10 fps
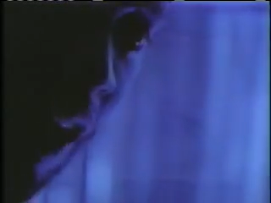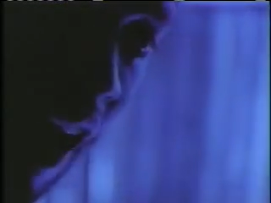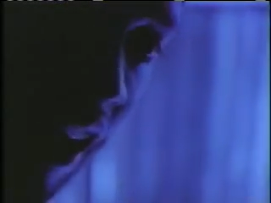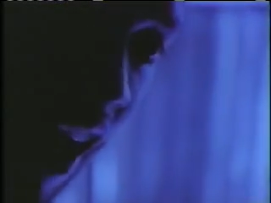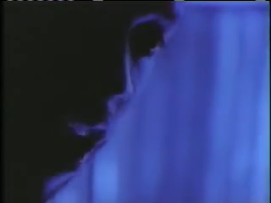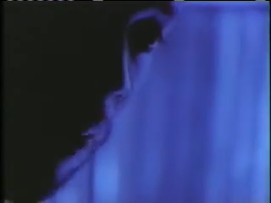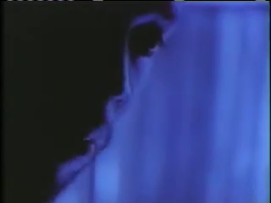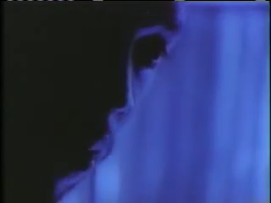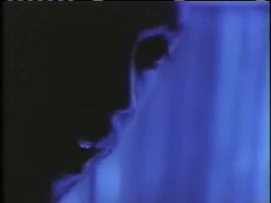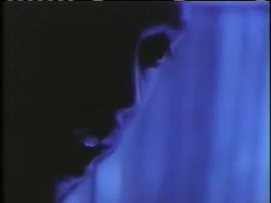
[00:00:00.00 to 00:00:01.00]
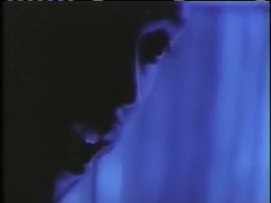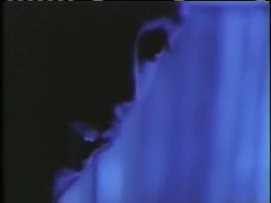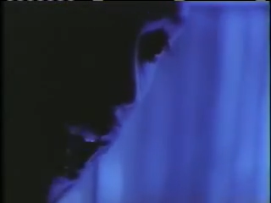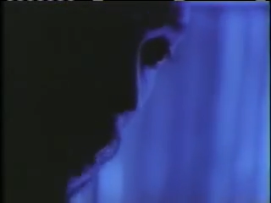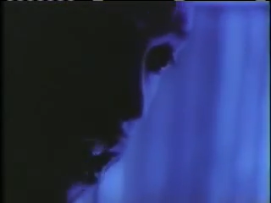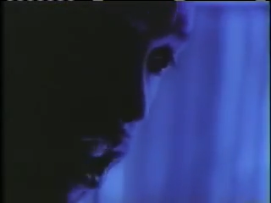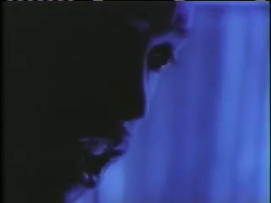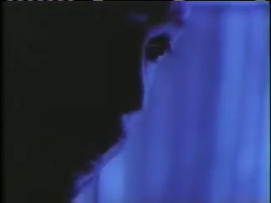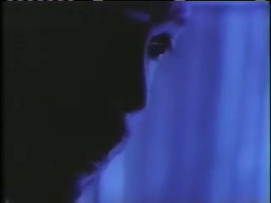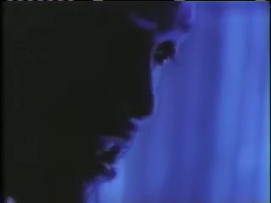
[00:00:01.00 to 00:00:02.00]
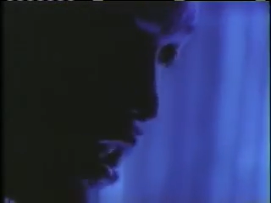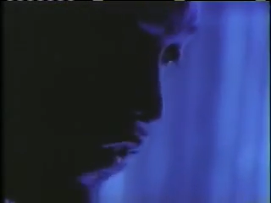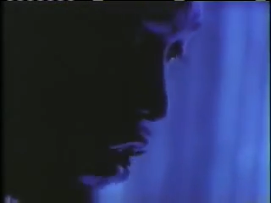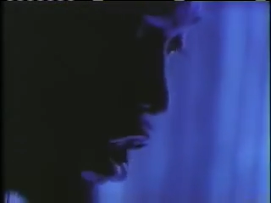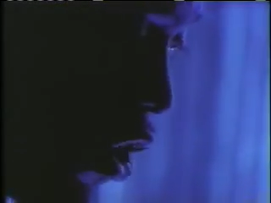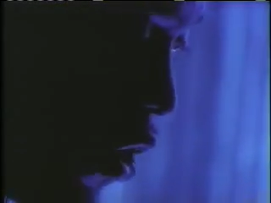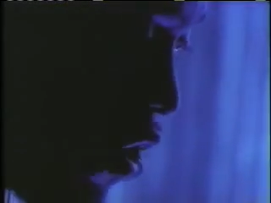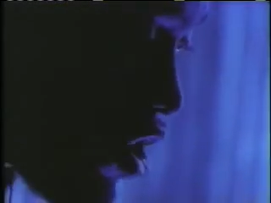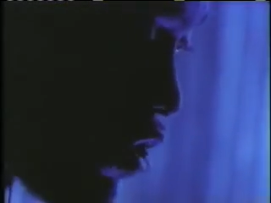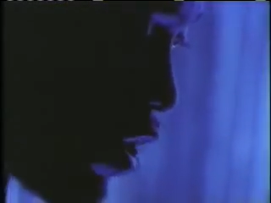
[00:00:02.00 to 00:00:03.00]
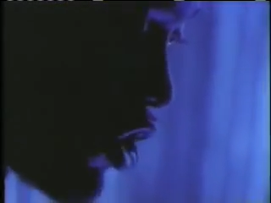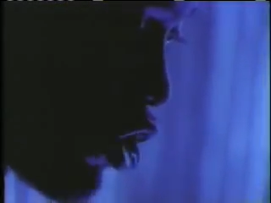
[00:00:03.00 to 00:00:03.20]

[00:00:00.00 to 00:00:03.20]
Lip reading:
No face is visible, so there are no lips to read.